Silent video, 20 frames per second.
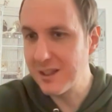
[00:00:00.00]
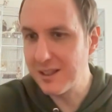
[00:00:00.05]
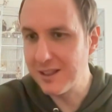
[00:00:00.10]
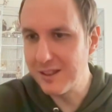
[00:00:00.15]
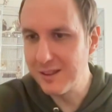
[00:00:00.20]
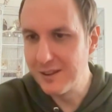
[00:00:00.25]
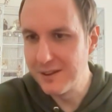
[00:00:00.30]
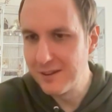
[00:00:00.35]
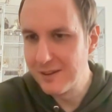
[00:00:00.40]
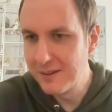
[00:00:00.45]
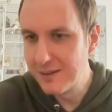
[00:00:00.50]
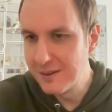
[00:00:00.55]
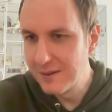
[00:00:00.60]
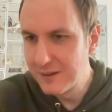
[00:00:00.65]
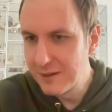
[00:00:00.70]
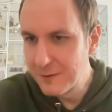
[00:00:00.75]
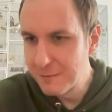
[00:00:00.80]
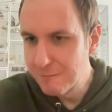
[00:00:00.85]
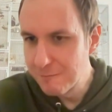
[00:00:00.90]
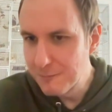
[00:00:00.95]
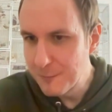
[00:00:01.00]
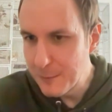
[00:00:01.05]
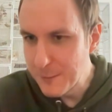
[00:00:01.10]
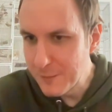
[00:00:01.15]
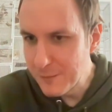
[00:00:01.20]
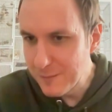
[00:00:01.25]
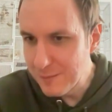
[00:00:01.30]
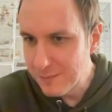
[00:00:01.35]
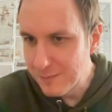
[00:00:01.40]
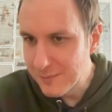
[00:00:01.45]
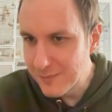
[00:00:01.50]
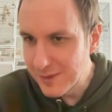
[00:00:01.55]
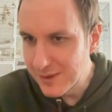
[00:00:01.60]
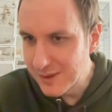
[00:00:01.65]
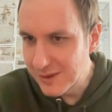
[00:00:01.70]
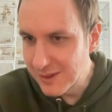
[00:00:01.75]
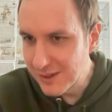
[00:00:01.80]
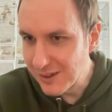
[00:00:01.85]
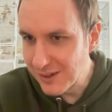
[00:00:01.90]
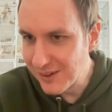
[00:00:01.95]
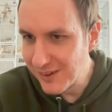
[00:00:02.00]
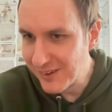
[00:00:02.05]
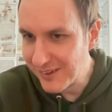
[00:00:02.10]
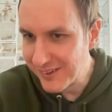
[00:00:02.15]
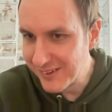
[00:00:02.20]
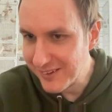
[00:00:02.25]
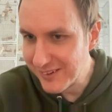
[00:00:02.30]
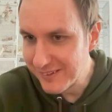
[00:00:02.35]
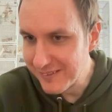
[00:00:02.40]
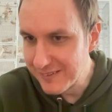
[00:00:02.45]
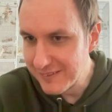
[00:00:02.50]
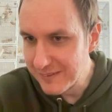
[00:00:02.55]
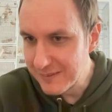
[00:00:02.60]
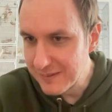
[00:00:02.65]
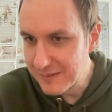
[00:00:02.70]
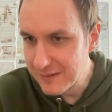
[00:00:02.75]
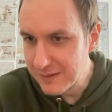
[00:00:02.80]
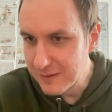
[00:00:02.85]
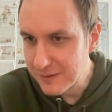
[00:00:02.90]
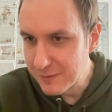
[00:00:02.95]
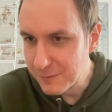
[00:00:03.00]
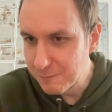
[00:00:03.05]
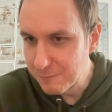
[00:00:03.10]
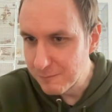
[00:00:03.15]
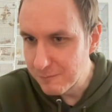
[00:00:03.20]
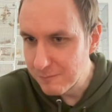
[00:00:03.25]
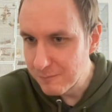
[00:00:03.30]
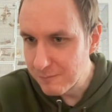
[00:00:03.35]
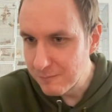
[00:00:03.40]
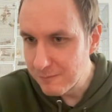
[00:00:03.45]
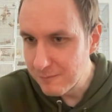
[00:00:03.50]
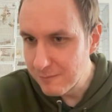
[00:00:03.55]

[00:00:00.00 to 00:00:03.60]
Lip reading: Mopping up all the crumbs from the snacks. Really boy.